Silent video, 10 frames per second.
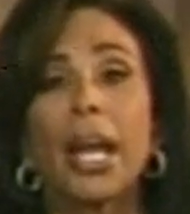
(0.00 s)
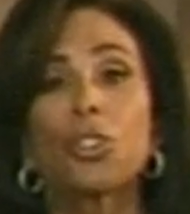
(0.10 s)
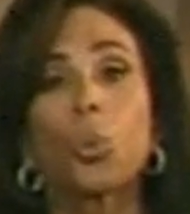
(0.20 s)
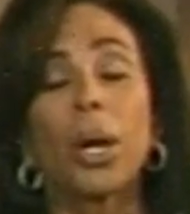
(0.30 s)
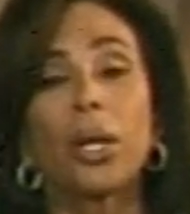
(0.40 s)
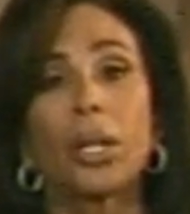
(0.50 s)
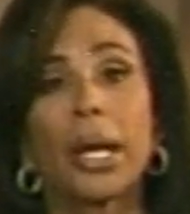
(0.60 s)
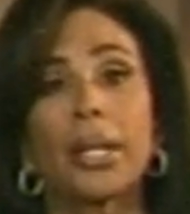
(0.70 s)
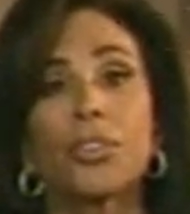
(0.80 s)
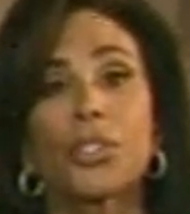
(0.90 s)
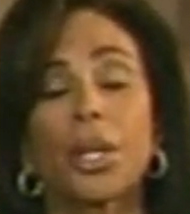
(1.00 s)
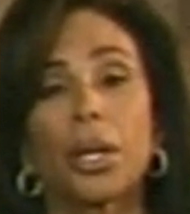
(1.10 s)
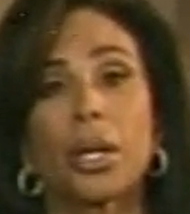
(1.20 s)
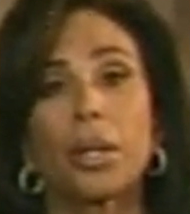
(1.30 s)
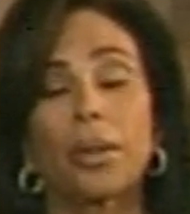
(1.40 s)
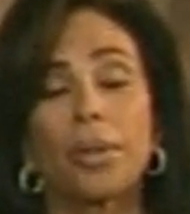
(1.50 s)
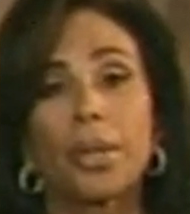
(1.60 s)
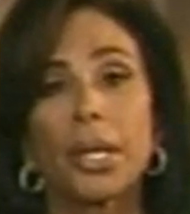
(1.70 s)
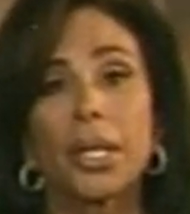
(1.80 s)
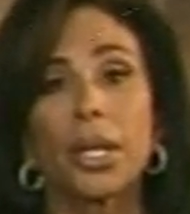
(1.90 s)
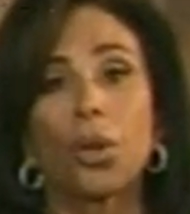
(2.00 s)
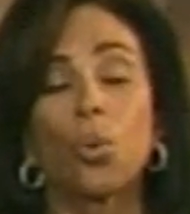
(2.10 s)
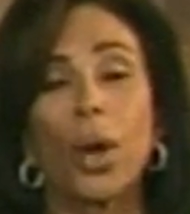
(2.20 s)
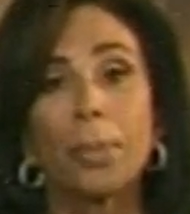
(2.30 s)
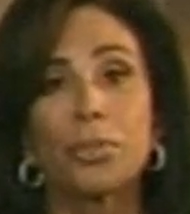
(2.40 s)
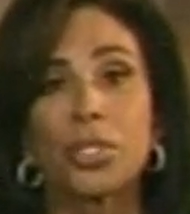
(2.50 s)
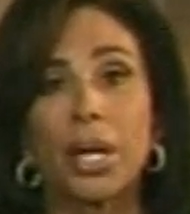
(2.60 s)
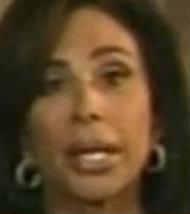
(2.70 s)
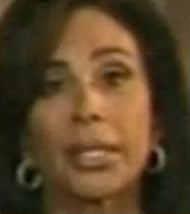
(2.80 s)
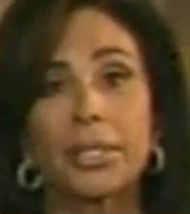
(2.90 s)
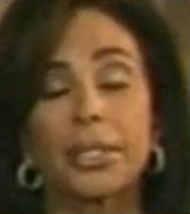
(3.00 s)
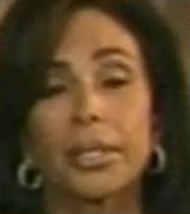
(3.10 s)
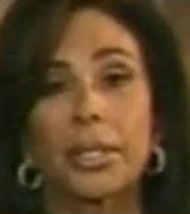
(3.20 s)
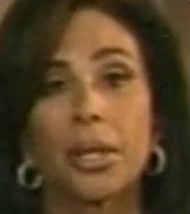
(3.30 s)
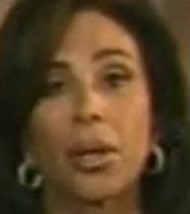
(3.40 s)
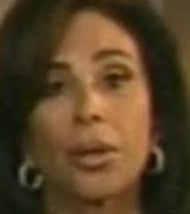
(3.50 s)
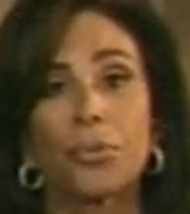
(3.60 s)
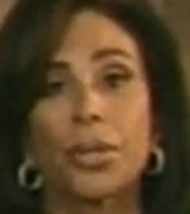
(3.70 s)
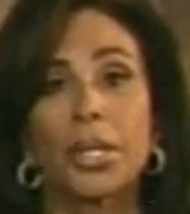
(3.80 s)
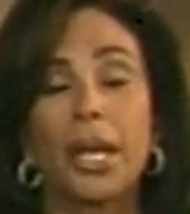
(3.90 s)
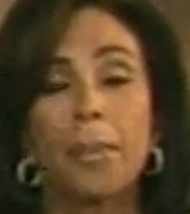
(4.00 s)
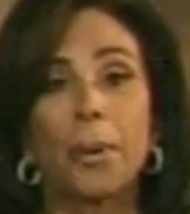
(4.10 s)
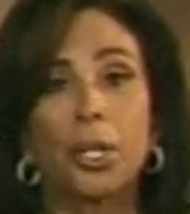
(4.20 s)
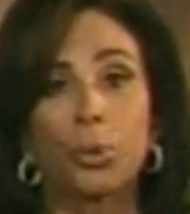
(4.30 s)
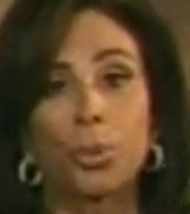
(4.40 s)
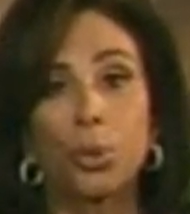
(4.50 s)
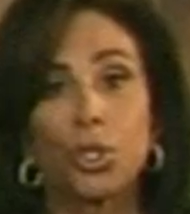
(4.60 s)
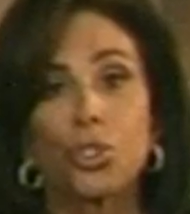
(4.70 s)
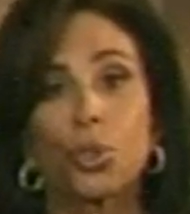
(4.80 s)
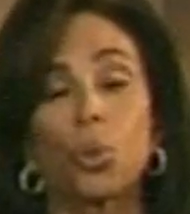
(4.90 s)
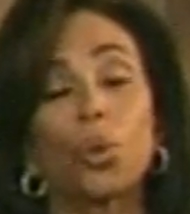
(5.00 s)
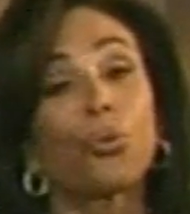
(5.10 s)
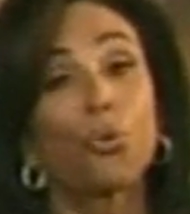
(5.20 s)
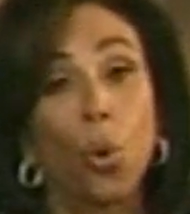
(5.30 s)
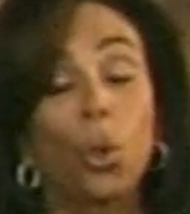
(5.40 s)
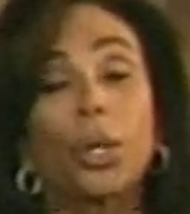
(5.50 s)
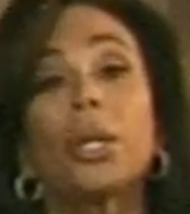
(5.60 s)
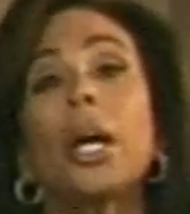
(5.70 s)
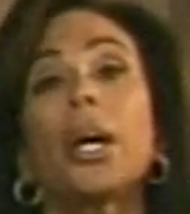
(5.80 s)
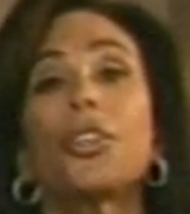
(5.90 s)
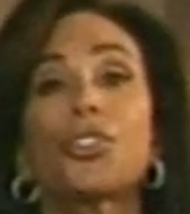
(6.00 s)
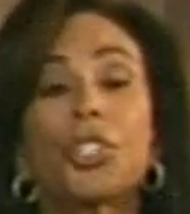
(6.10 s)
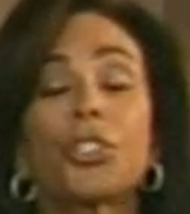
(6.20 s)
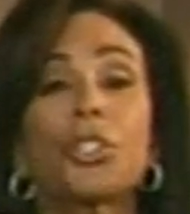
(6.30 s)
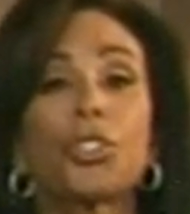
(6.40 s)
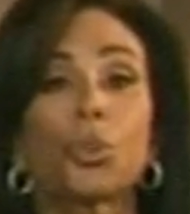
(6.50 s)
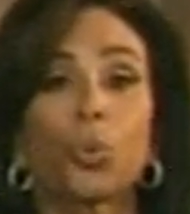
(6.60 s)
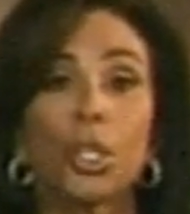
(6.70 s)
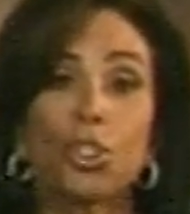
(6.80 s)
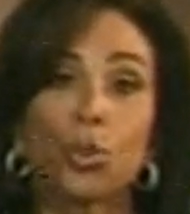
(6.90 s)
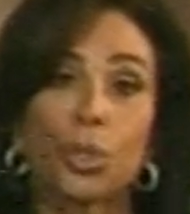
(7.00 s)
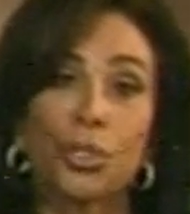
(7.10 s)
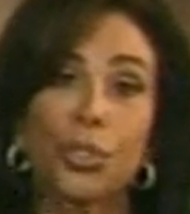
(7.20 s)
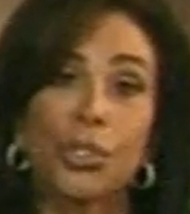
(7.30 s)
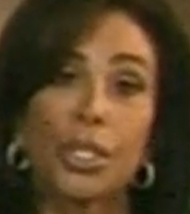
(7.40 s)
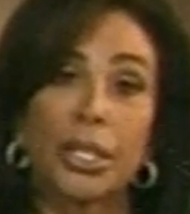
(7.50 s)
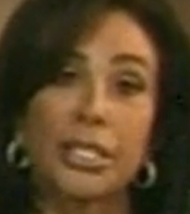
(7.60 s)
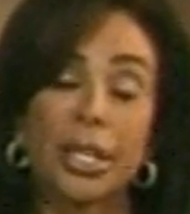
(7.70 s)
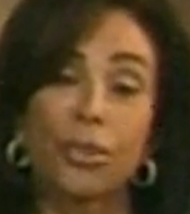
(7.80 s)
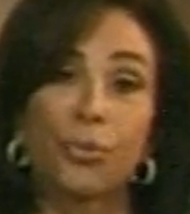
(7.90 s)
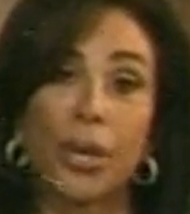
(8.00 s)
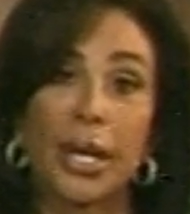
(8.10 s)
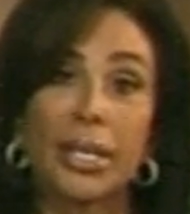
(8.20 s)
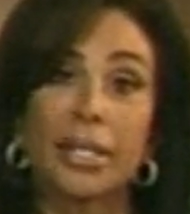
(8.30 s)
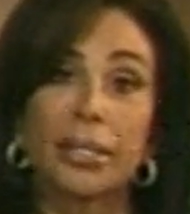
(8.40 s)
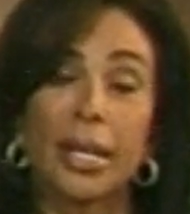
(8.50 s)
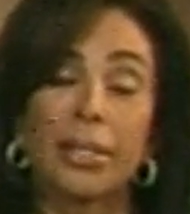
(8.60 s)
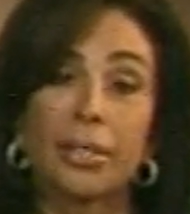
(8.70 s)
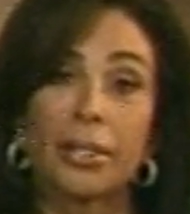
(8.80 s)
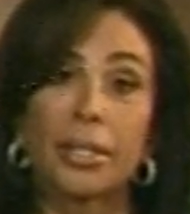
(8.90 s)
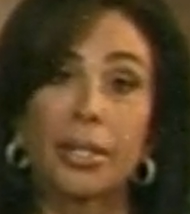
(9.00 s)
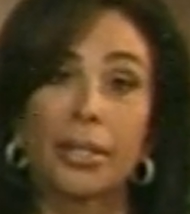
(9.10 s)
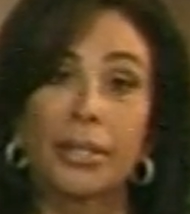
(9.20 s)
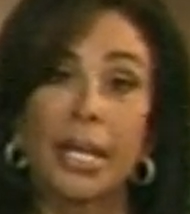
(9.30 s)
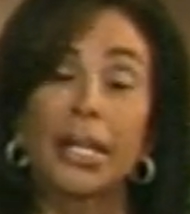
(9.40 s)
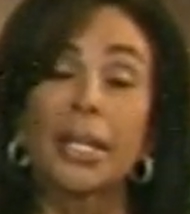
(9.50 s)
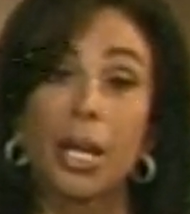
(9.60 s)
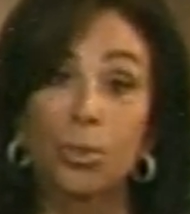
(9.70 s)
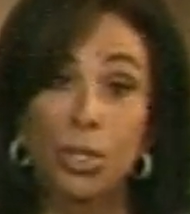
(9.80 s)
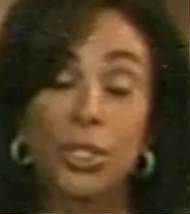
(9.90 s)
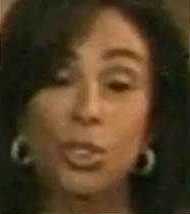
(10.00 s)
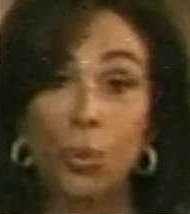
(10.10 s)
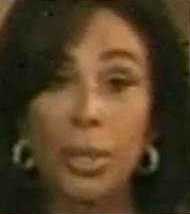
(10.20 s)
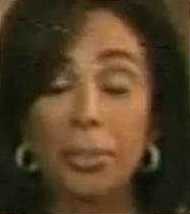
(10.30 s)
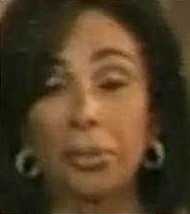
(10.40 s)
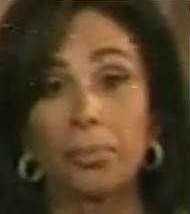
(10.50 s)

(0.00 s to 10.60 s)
as well as the website of the Empire Beauty School for assistance and resources in identifying and getting help to these women.